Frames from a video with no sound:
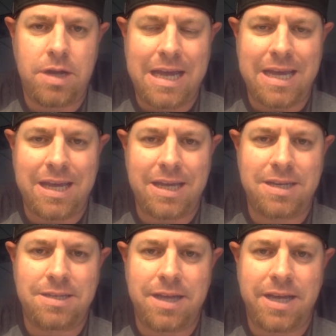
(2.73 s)

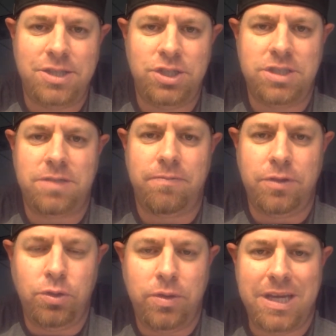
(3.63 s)
and I just
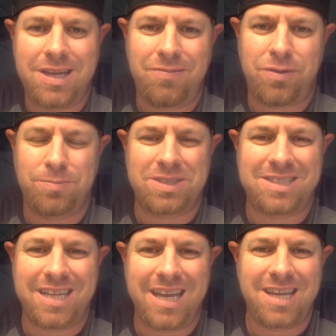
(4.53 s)
flew in from
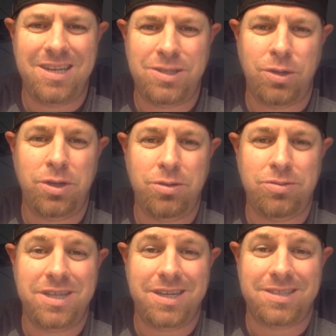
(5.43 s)
San Antonio,
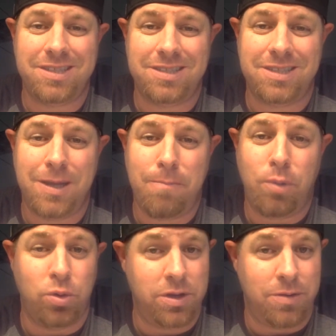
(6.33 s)
Texas, and
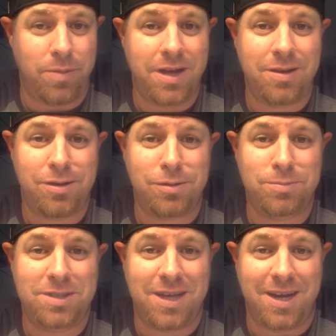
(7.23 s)
boy, are my
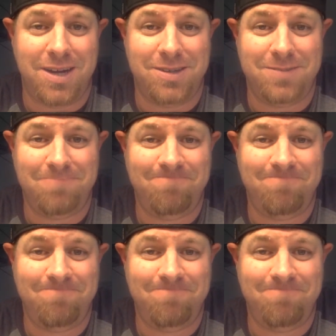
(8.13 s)
arms tired.